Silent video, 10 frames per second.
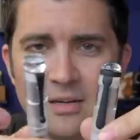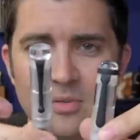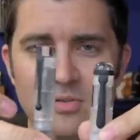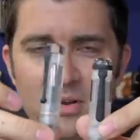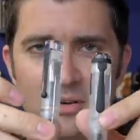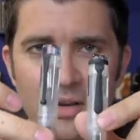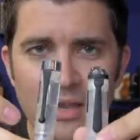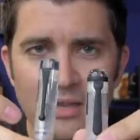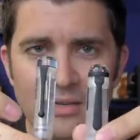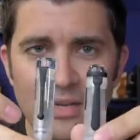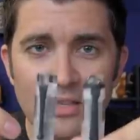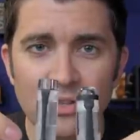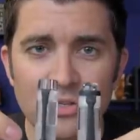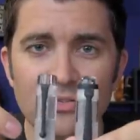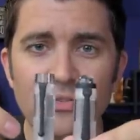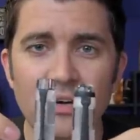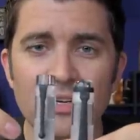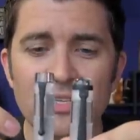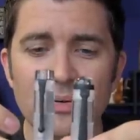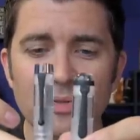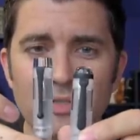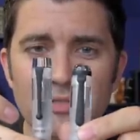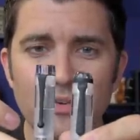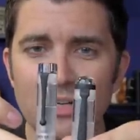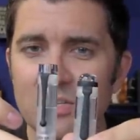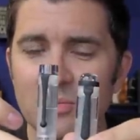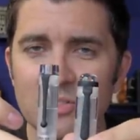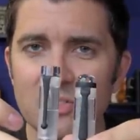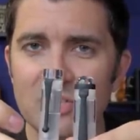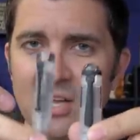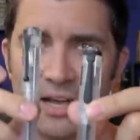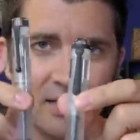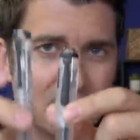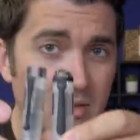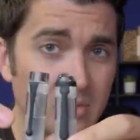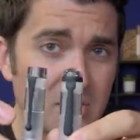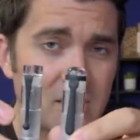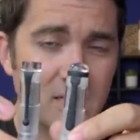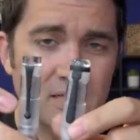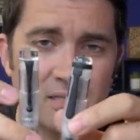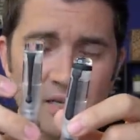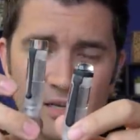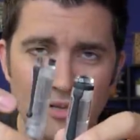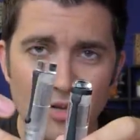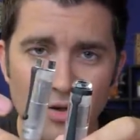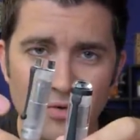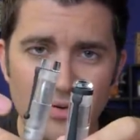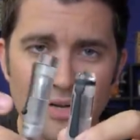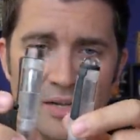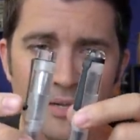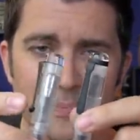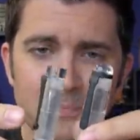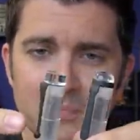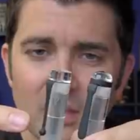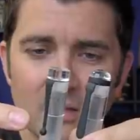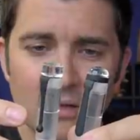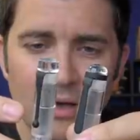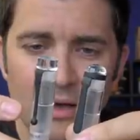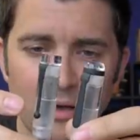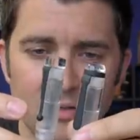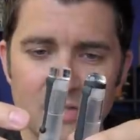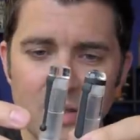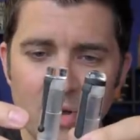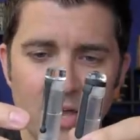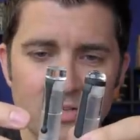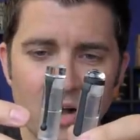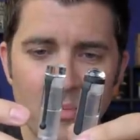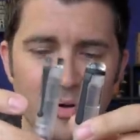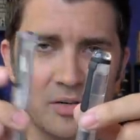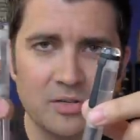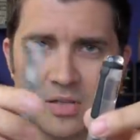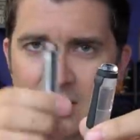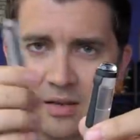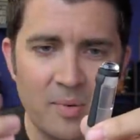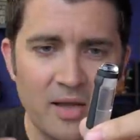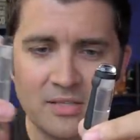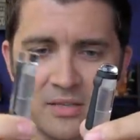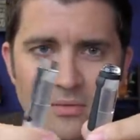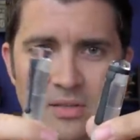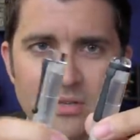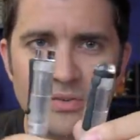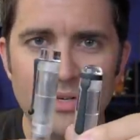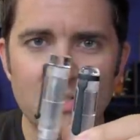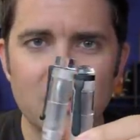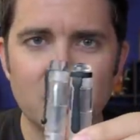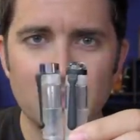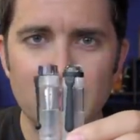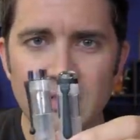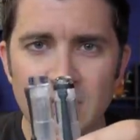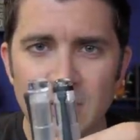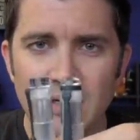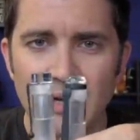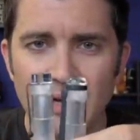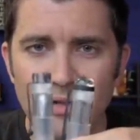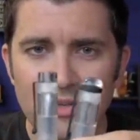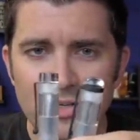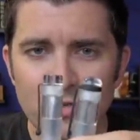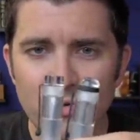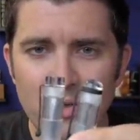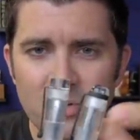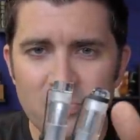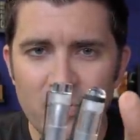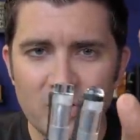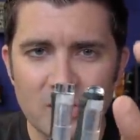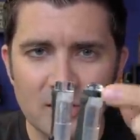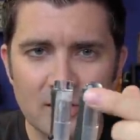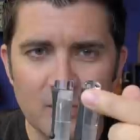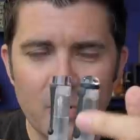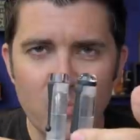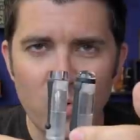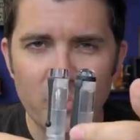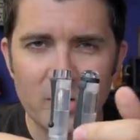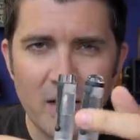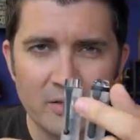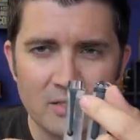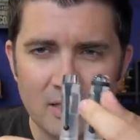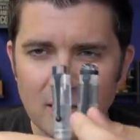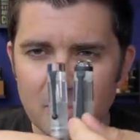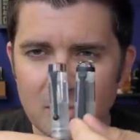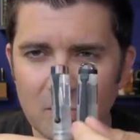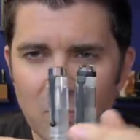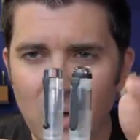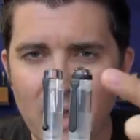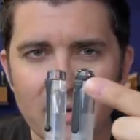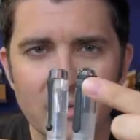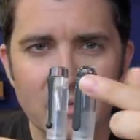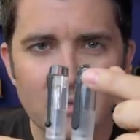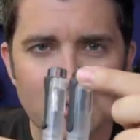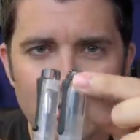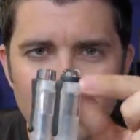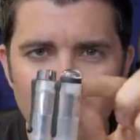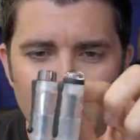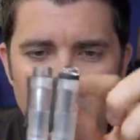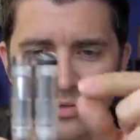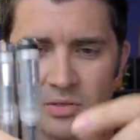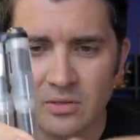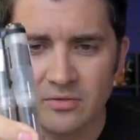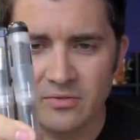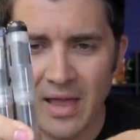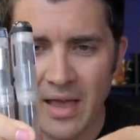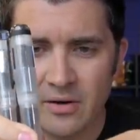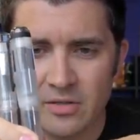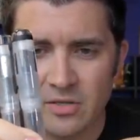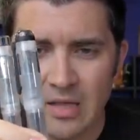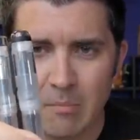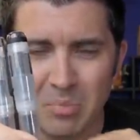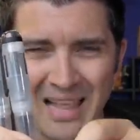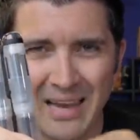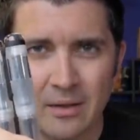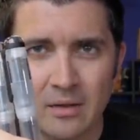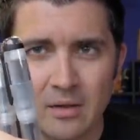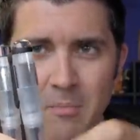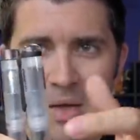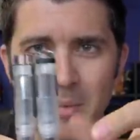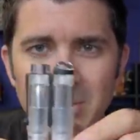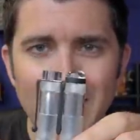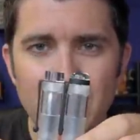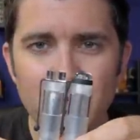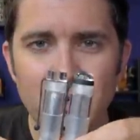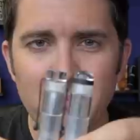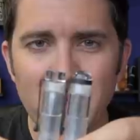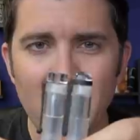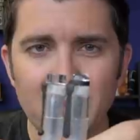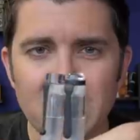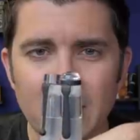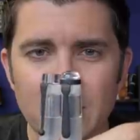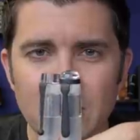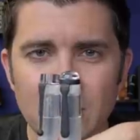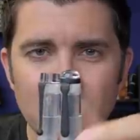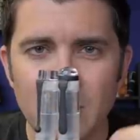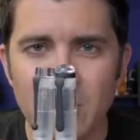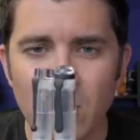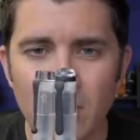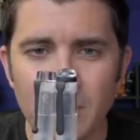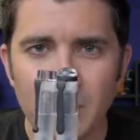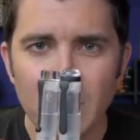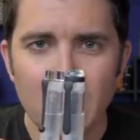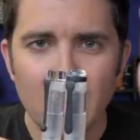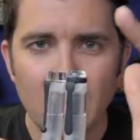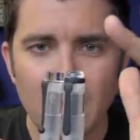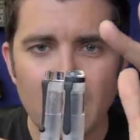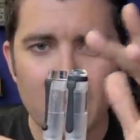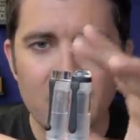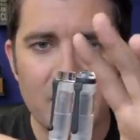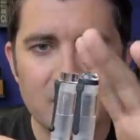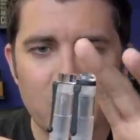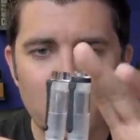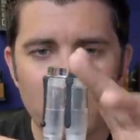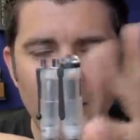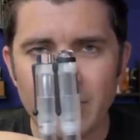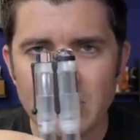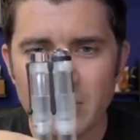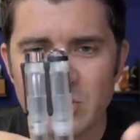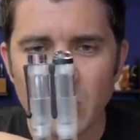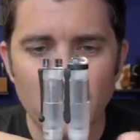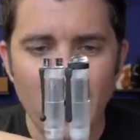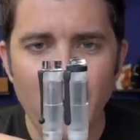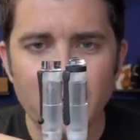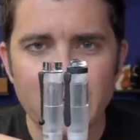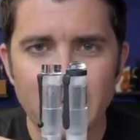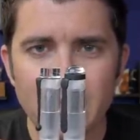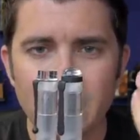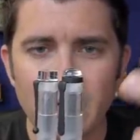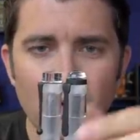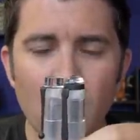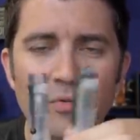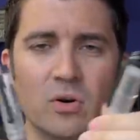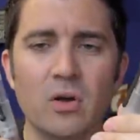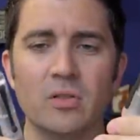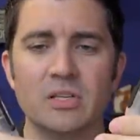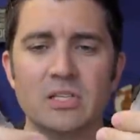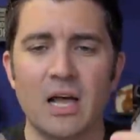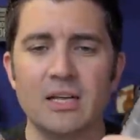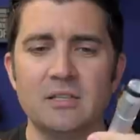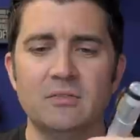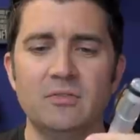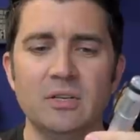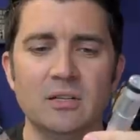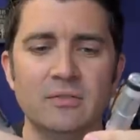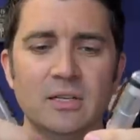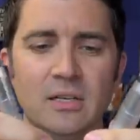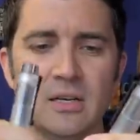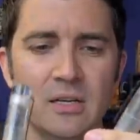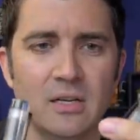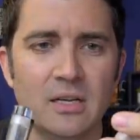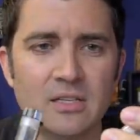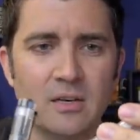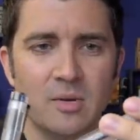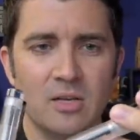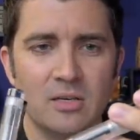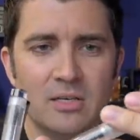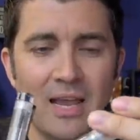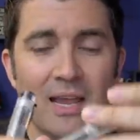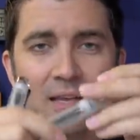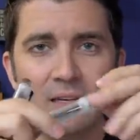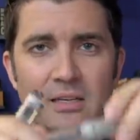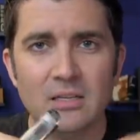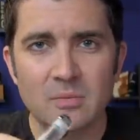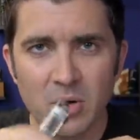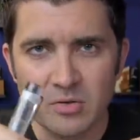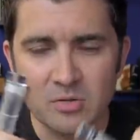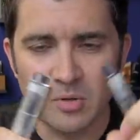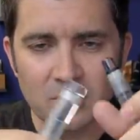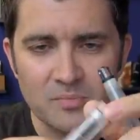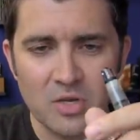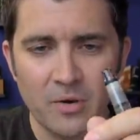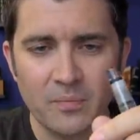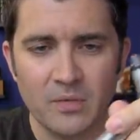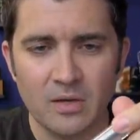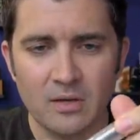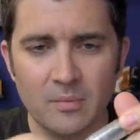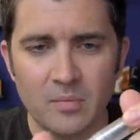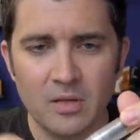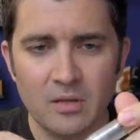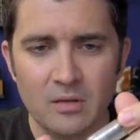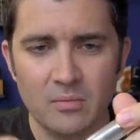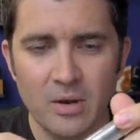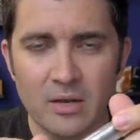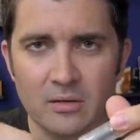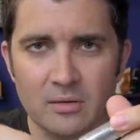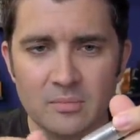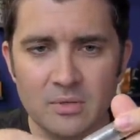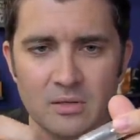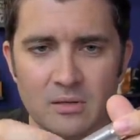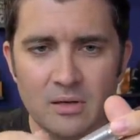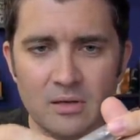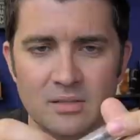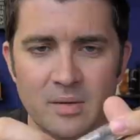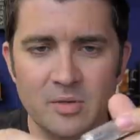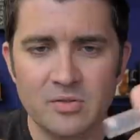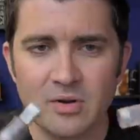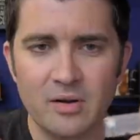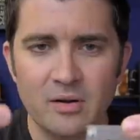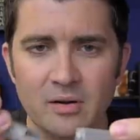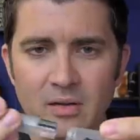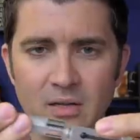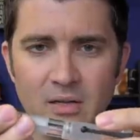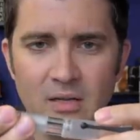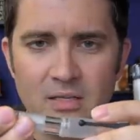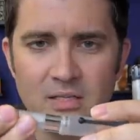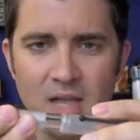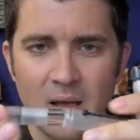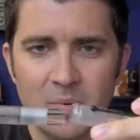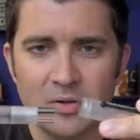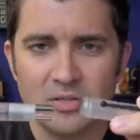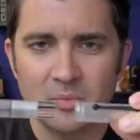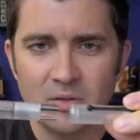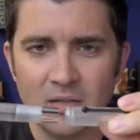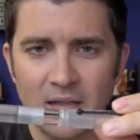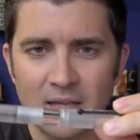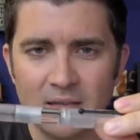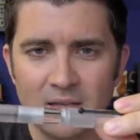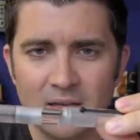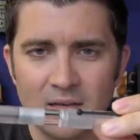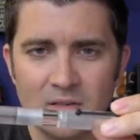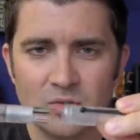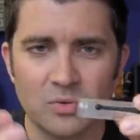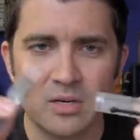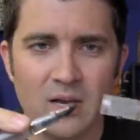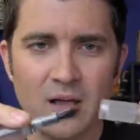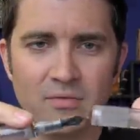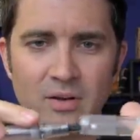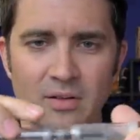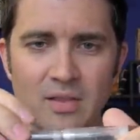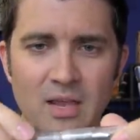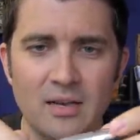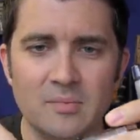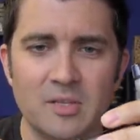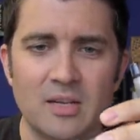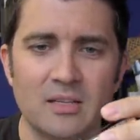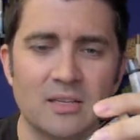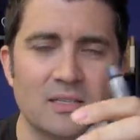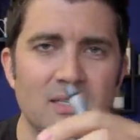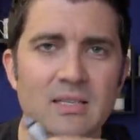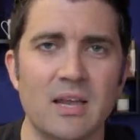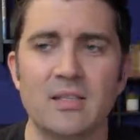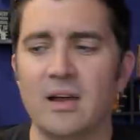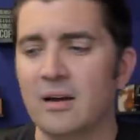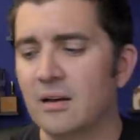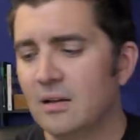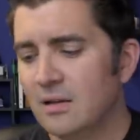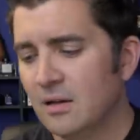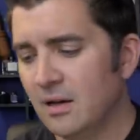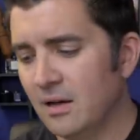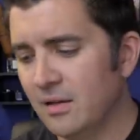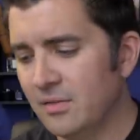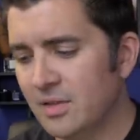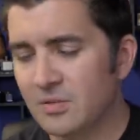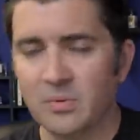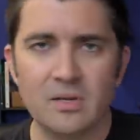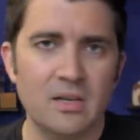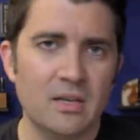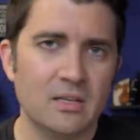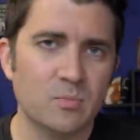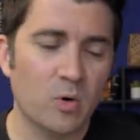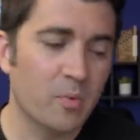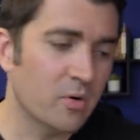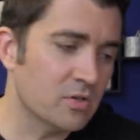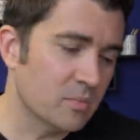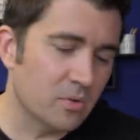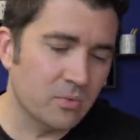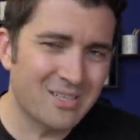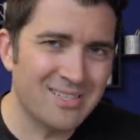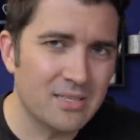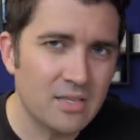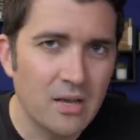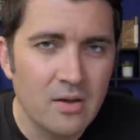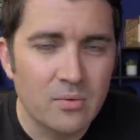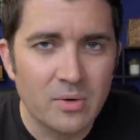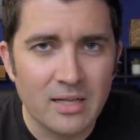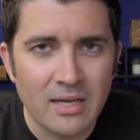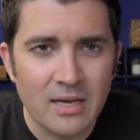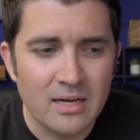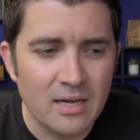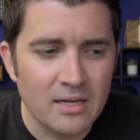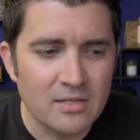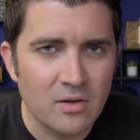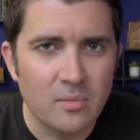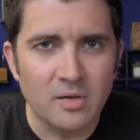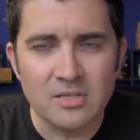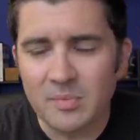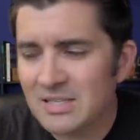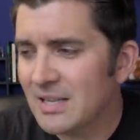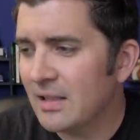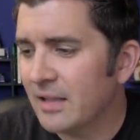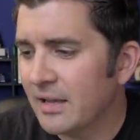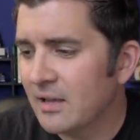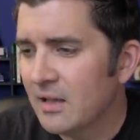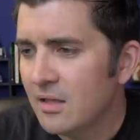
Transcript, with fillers: demonstrator, and it looks very similar. It's very similar in size. Number six, JoWo nib, uh, same eyedropper, so the ink capacity and everything is very similar. Uh, the trim is maybe just a little bit more pronounced. The clip's a little wider. The trim rings are a little fatter, so that black, matte black trim pops out just a little bit more. Uh, and then it's obviously much more rounded. But overall, the size and feel of it is going to be good, and it is postable. So um, the regular uh, demonstrator is not postable. It like can sort of not fit on the end, but then it doesn't stay there. Uh, this one is more postable, which is really kind of nice. The Omar's, I mean, it's not like